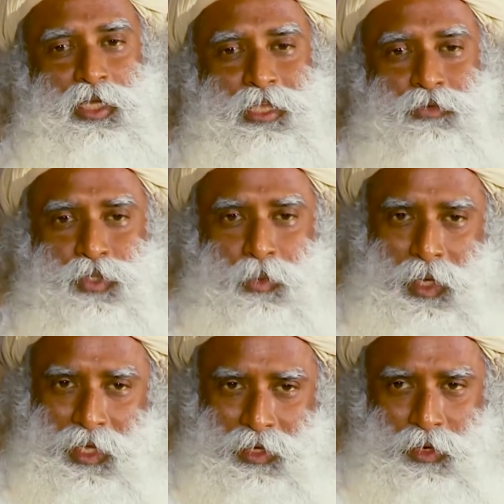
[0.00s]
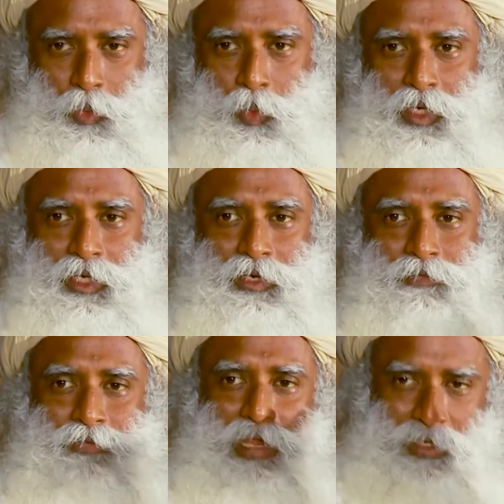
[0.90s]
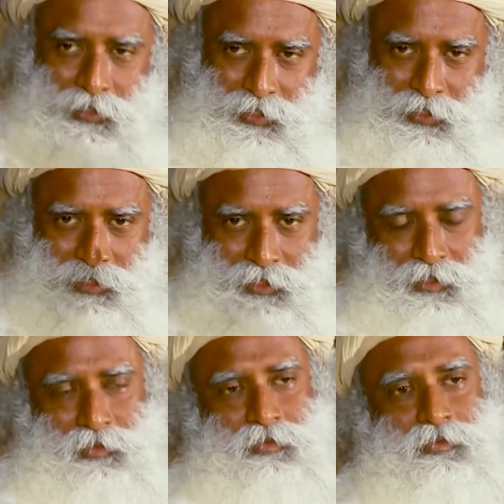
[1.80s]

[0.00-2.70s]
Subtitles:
it gives away, or what it reflects.